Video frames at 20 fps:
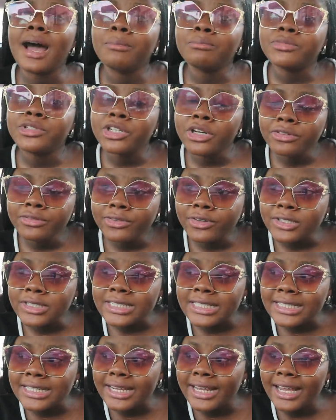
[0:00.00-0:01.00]
I'm done for
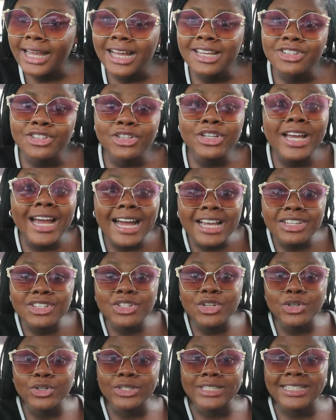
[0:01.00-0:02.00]
today. As you
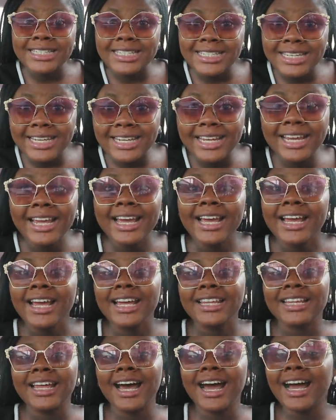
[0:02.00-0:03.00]
guys could see,
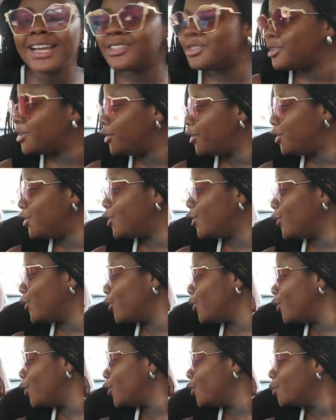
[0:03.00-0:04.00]
they had to, you
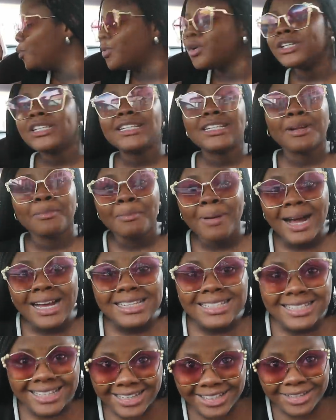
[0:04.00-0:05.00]
know, push the
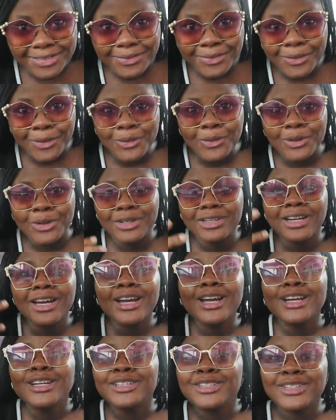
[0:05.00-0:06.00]
back seat forward
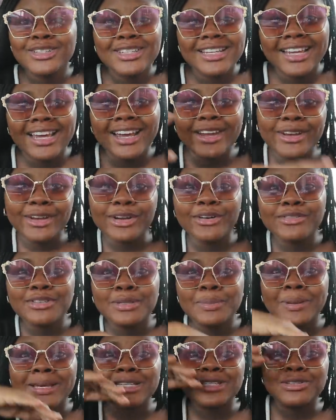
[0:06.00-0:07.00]
just to get enough
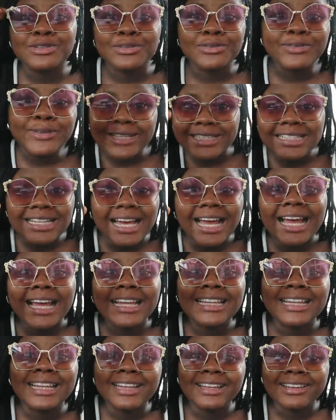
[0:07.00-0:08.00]
space to fit
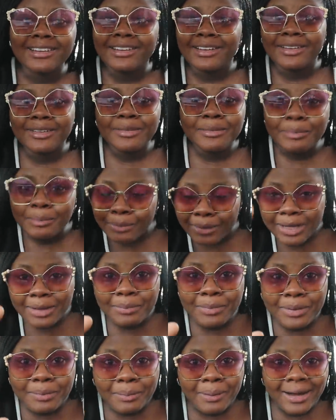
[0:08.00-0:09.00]
the
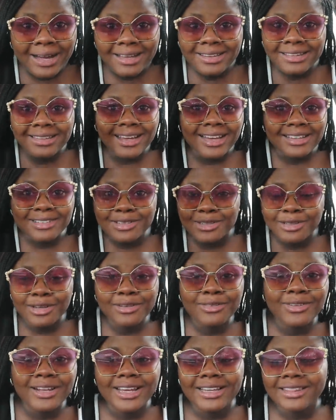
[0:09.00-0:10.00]
baby bath and
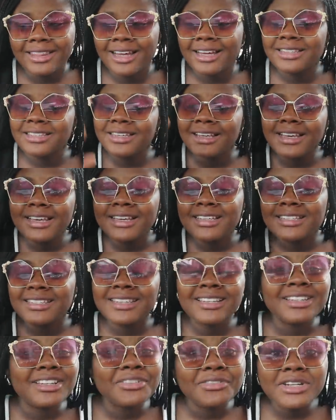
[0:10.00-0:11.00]
stuff like that.
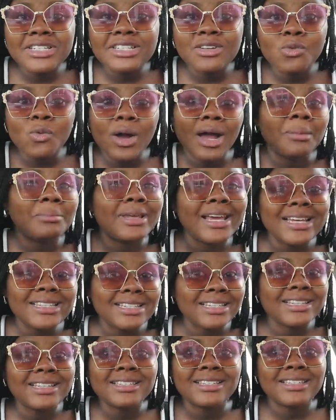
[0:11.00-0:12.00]
See, the reason why I'm
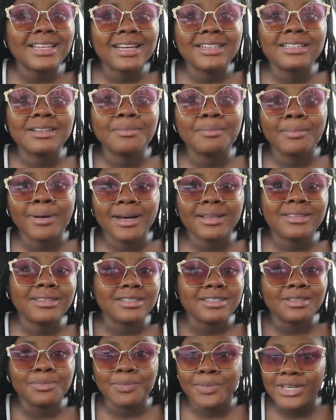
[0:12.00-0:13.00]
getting this standing bath
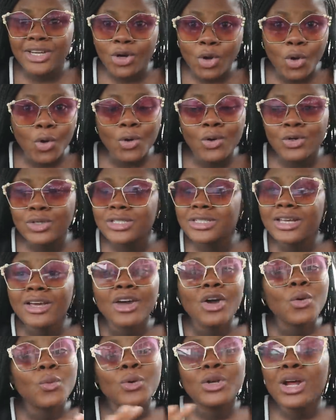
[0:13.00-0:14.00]
is because
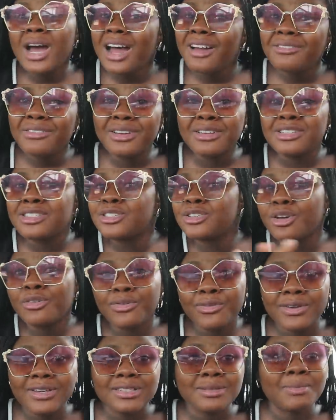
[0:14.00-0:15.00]
we don't have a
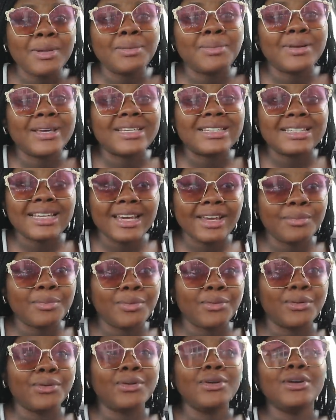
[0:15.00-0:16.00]
surface, maybe a
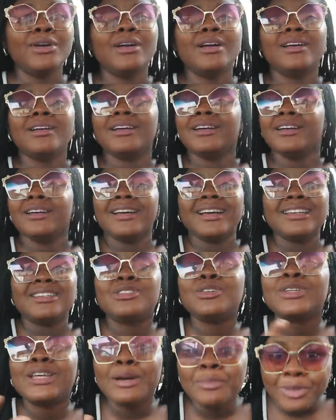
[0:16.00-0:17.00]
table, a
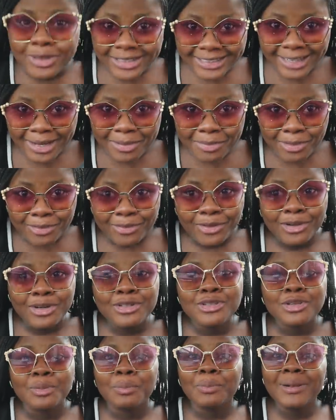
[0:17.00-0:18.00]
suitable table for
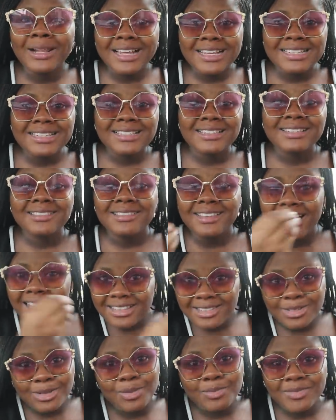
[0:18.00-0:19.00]
us to place
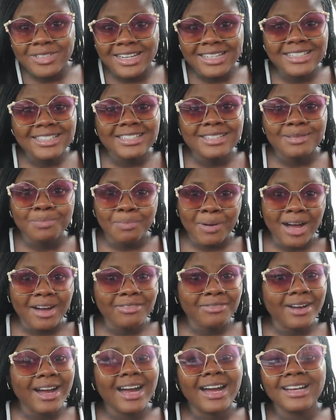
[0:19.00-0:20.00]
that somjachi's
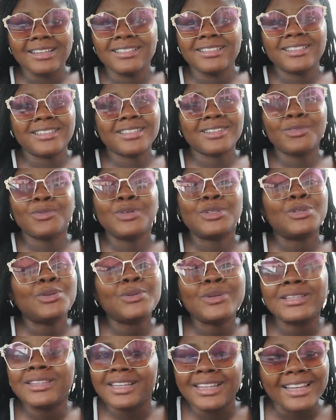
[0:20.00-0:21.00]
bath, and we
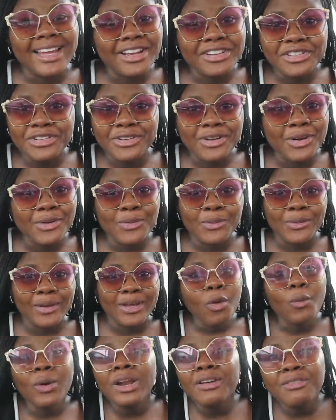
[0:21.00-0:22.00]
do it the Nigerian way.
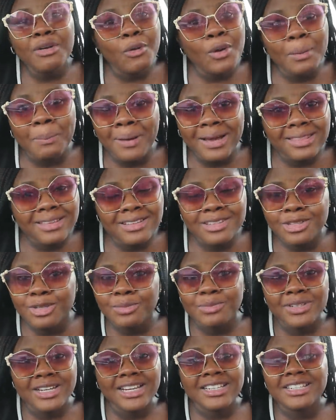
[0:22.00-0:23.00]
Whenever we're bathing
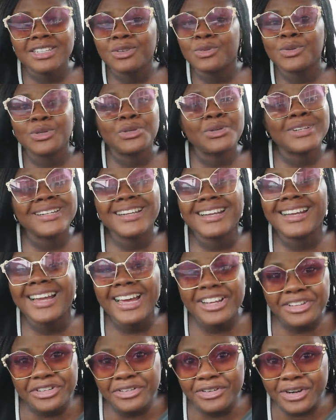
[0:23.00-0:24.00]
somjachi, we do it the
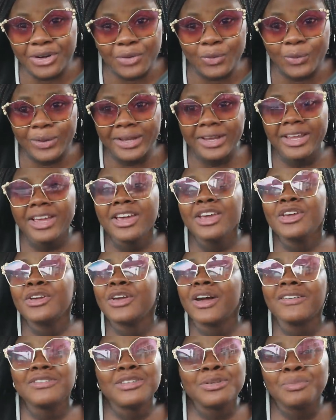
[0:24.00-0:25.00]
Nigerian way.
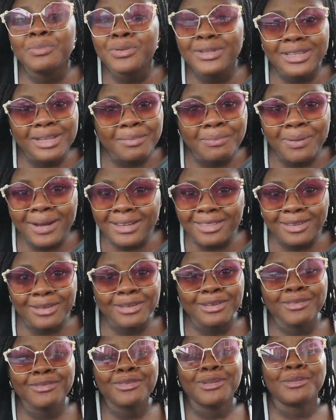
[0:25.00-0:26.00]
You have to put the bath
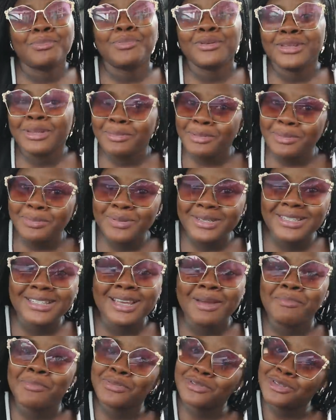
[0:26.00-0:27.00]
on the floor, put the baby
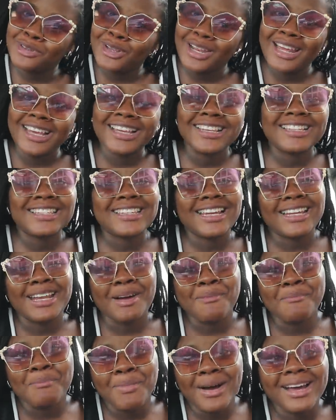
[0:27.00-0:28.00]
inside, put your leg inside
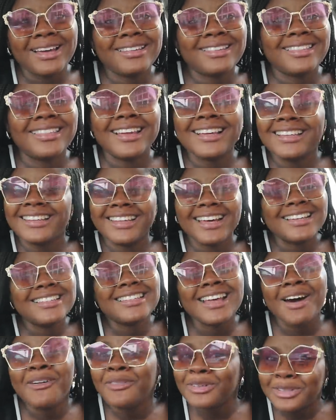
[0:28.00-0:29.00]
and bath.
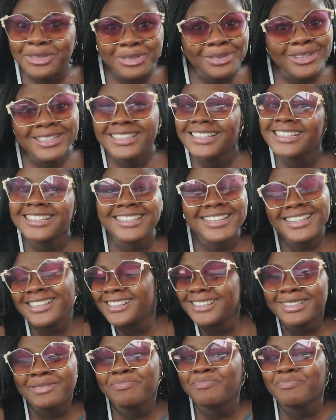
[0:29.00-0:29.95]
That's how we do it.